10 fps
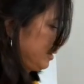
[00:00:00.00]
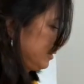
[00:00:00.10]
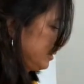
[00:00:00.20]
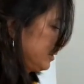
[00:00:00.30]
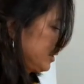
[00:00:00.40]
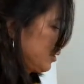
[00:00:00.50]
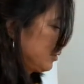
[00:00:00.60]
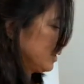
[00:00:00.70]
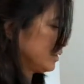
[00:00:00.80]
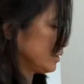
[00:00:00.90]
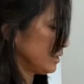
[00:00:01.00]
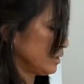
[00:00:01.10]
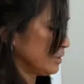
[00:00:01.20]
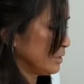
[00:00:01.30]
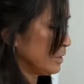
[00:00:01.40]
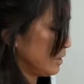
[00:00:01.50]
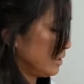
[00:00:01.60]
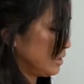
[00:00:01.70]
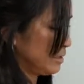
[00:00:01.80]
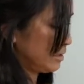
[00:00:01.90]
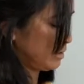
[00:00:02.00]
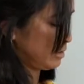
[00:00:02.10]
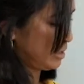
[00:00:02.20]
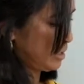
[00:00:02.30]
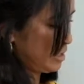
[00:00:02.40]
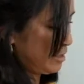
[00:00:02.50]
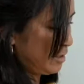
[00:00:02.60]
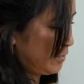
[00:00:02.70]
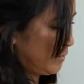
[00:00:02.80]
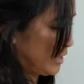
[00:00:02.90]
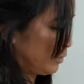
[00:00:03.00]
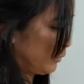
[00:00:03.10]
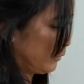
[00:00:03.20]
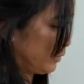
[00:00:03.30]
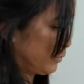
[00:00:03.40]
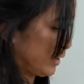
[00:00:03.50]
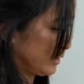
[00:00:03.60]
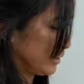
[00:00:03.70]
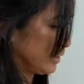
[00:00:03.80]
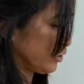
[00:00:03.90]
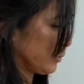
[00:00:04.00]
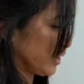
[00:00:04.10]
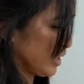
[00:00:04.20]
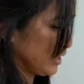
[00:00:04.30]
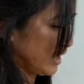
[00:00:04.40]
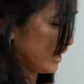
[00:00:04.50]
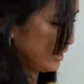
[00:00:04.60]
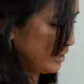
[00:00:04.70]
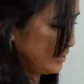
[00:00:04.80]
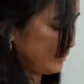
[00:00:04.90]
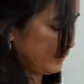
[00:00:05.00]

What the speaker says: So this is the manual food processor. I'm gonna unlock it,